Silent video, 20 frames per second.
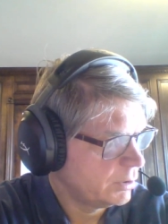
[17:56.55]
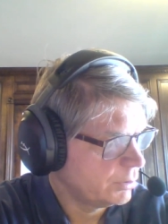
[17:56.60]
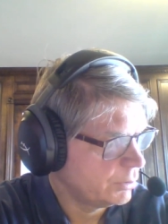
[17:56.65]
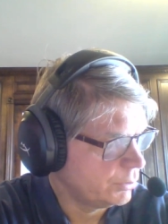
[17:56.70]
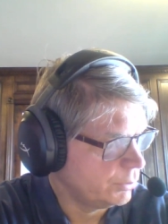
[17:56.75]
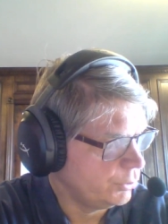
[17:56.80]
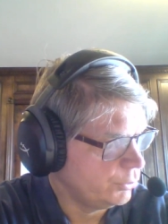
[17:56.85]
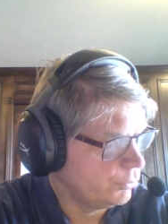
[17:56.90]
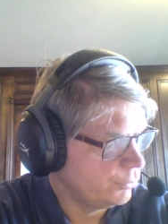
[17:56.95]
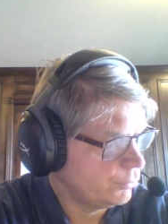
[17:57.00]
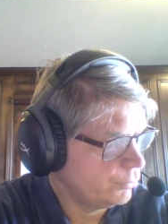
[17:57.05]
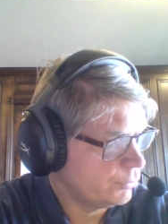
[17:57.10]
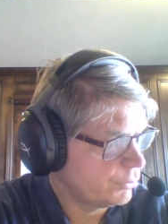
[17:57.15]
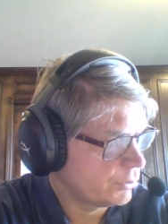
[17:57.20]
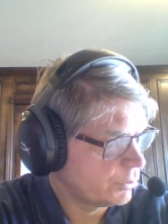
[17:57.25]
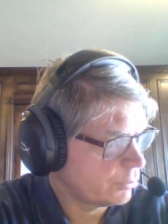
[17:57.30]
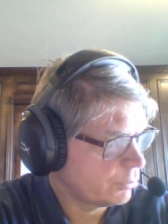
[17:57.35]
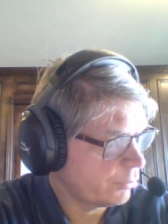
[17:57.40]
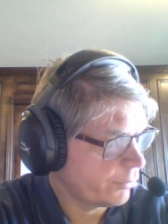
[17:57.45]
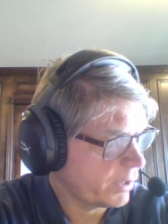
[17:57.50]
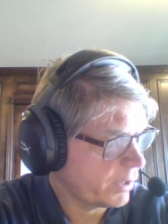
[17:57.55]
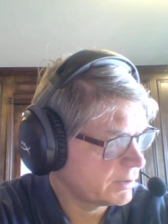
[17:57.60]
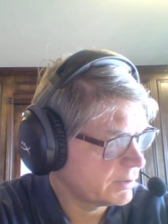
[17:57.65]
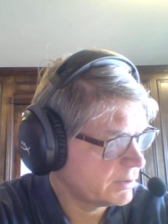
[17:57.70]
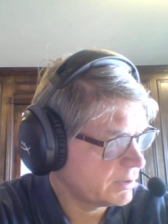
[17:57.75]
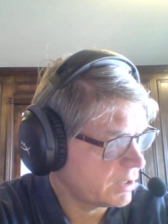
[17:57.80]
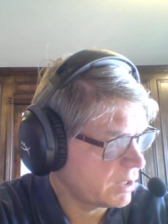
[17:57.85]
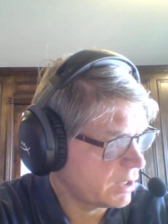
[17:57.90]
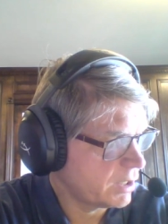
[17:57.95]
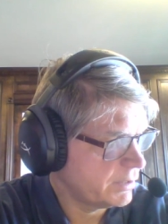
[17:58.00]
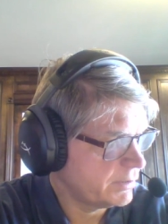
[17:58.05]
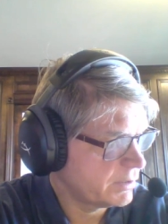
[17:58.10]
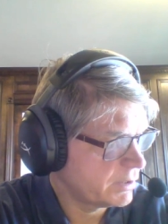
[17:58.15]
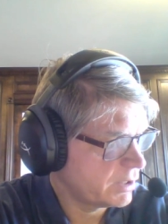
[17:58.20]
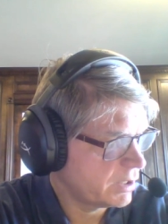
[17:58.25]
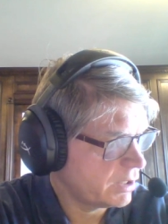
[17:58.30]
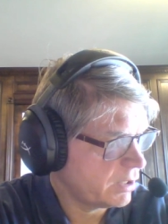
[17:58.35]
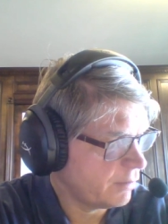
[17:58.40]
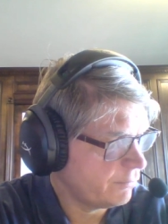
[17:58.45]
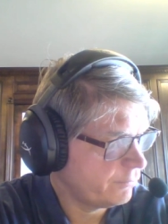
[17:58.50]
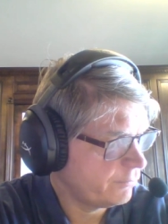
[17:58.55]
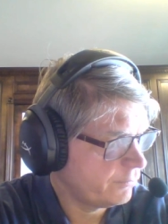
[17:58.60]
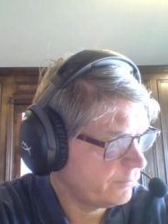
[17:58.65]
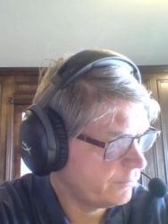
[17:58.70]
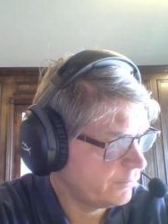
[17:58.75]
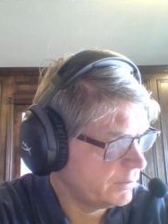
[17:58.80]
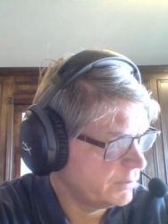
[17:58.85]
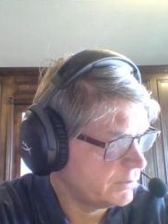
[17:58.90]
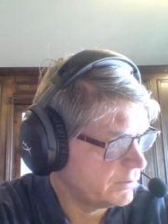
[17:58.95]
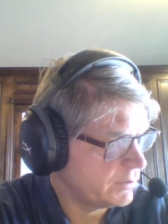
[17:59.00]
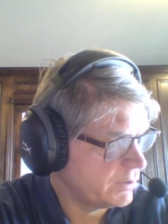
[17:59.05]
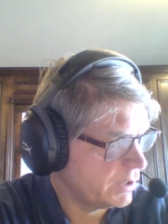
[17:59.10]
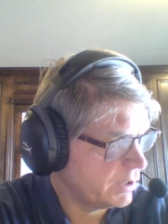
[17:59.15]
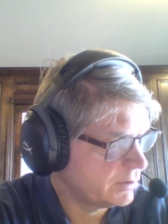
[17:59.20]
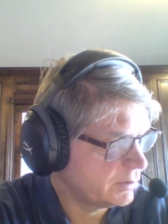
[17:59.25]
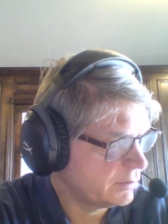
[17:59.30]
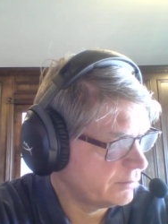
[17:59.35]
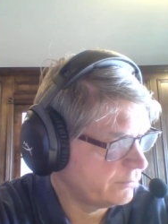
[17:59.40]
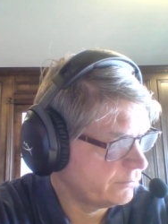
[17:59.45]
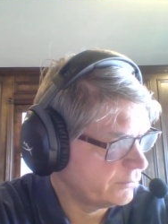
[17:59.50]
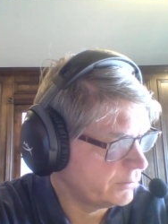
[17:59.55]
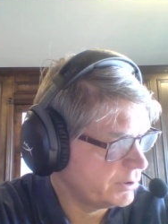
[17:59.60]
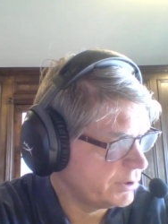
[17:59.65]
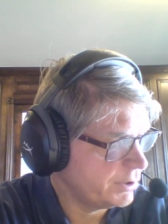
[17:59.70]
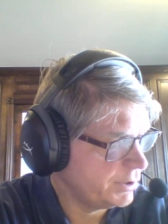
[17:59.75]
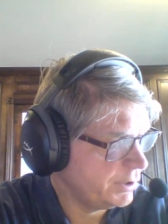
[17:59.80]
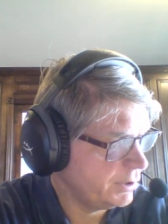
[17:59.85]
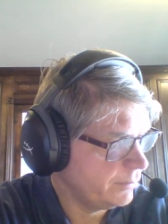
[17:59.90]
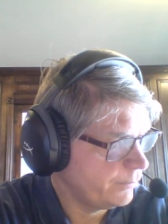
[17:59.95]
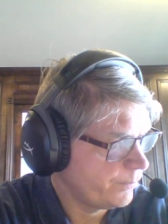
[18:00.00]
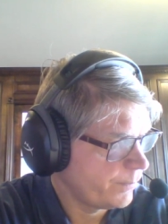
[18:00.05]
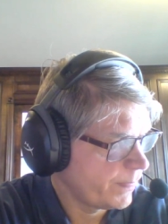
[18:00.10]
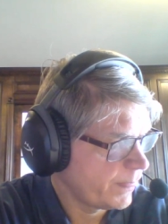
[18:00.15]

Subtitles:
Use correct size cuff is the answer for D.